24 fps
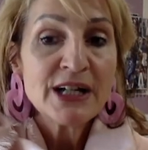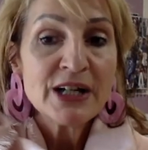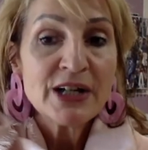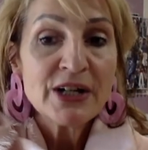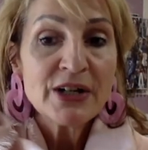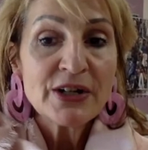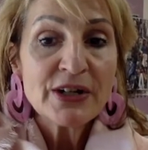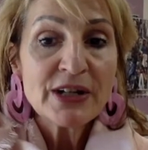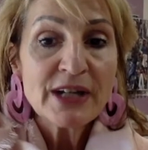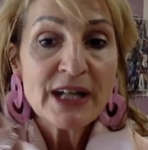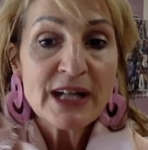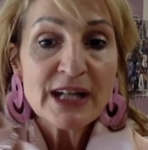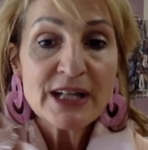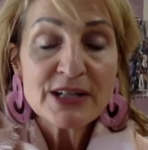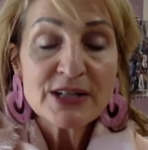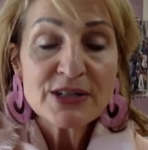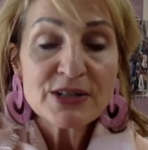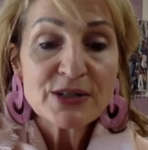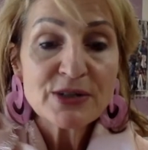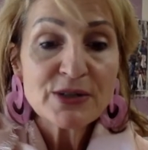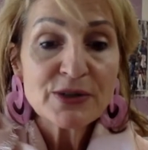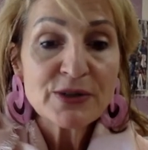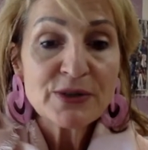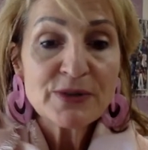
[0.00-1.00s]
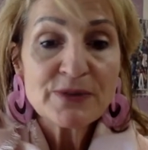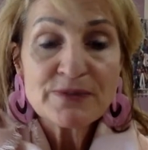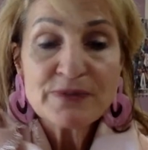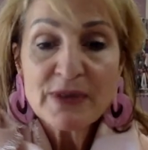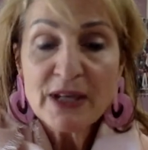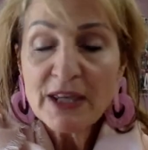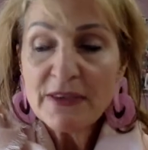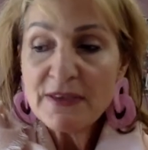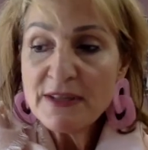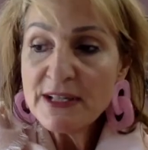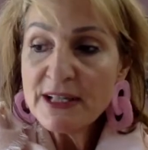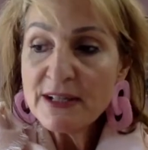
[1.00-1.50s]
Okay, so
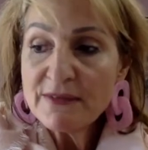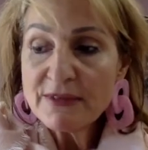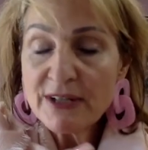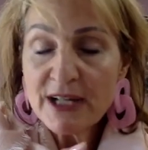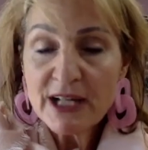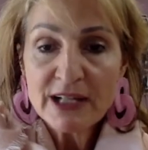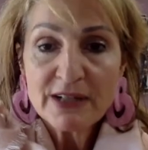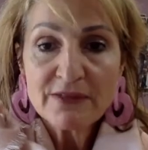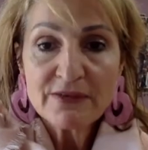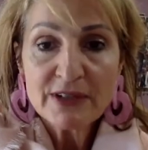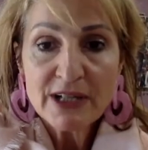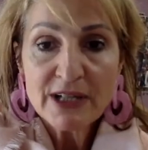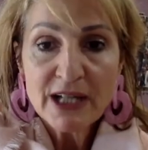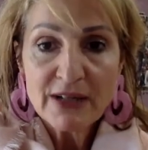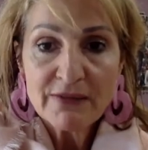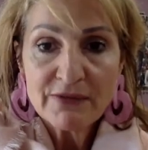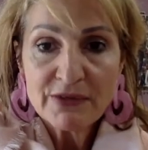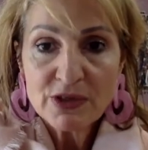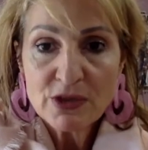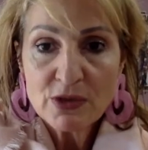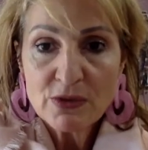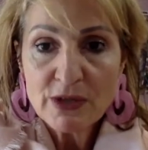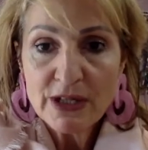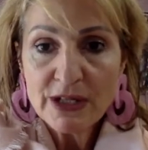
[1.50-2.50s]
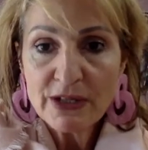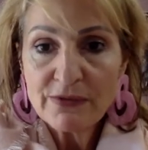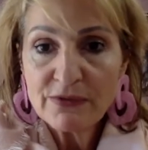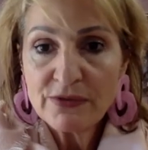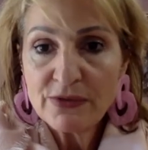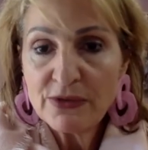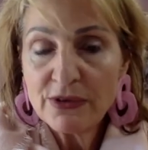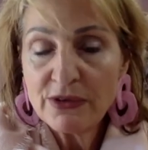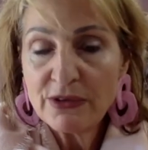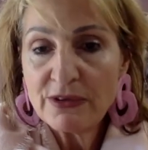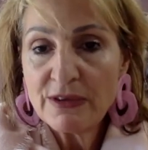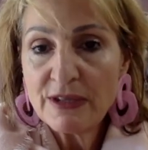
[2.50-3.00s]
I think I've kind of covered quite a
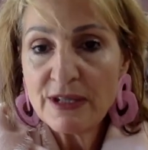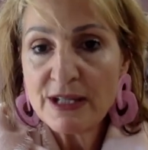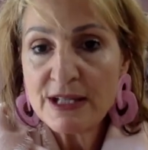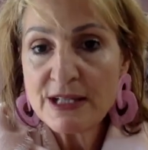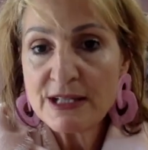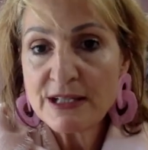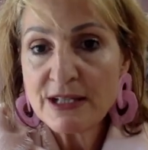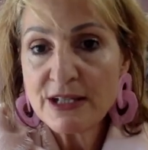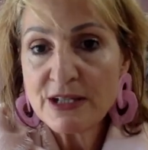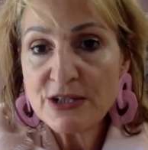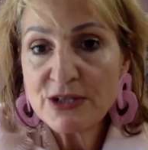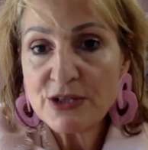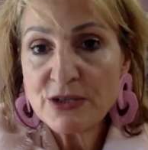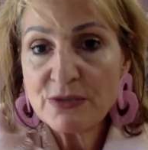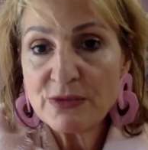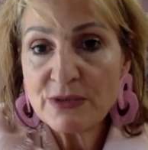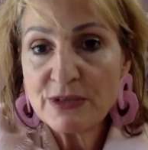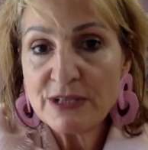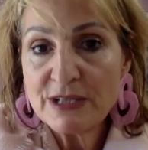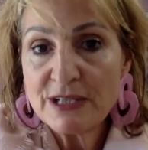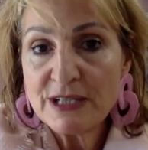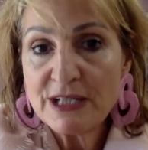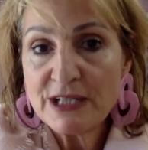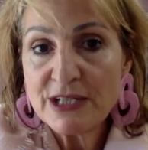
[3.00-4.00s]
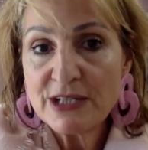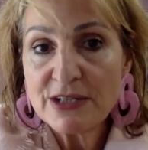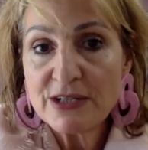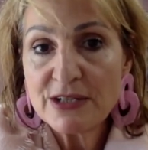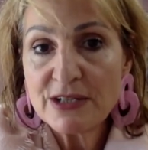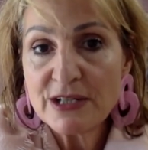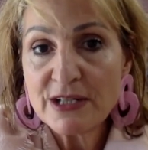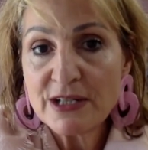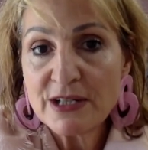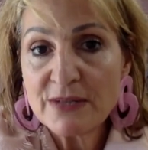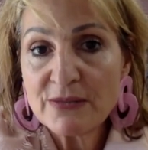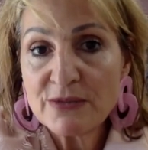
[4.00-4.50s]
few things that you would need
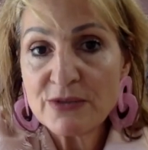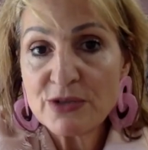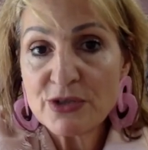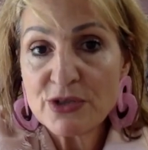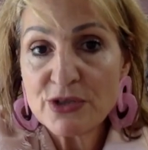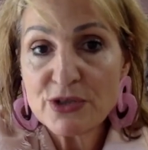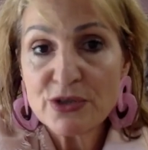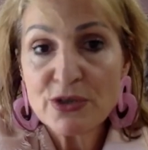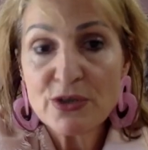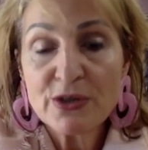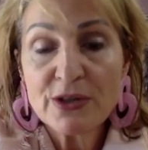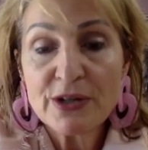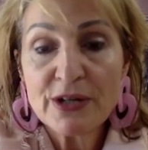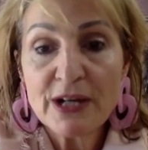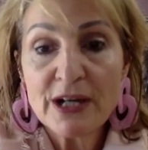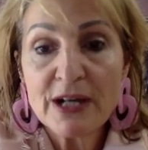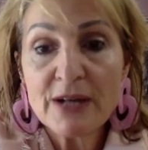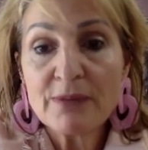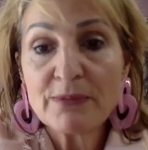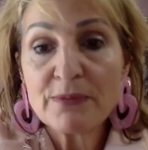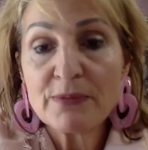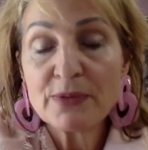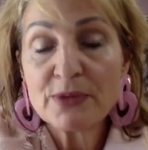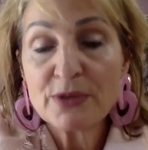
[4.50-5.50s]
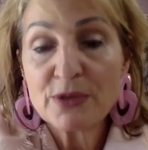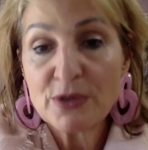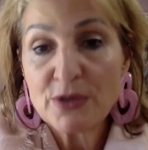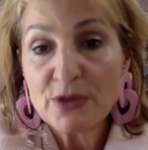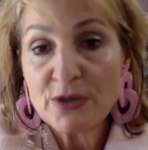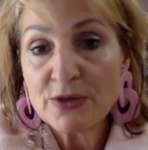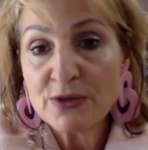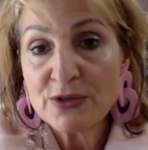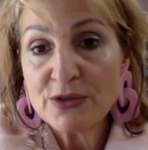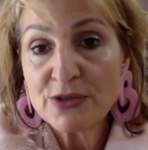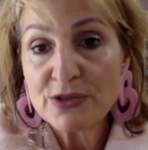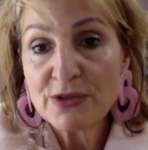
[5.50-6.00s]
to start up your
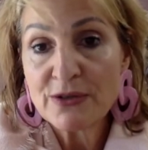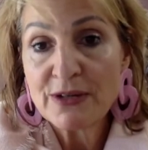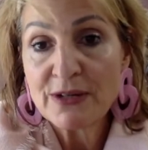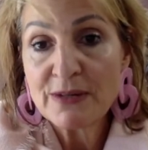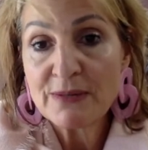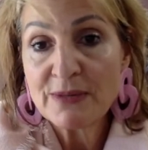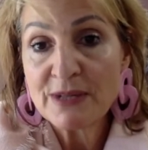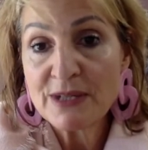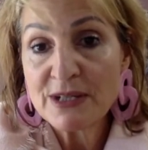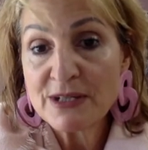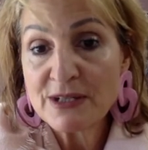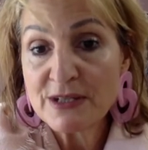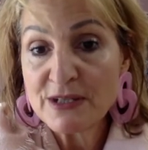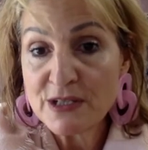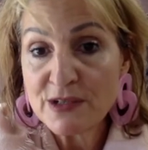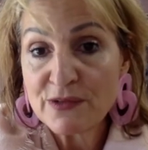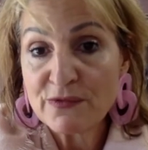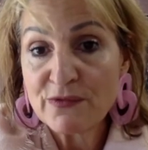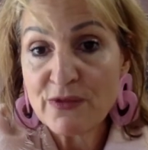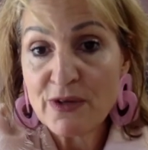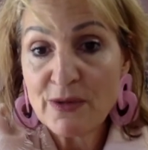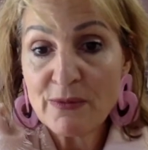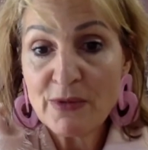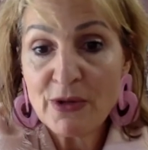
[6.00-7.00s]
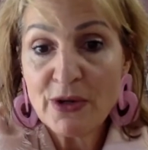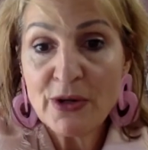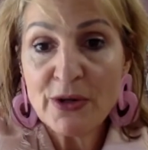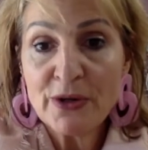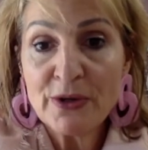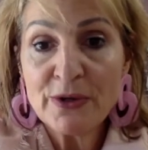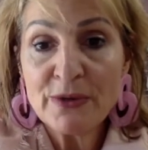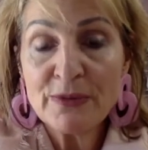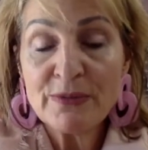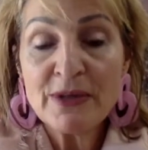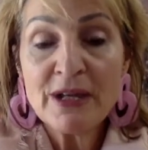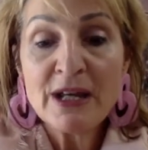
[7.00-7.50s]
own sewing business from
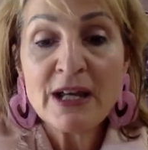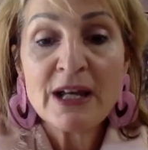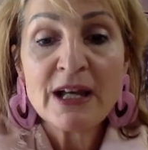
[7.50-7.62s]
home.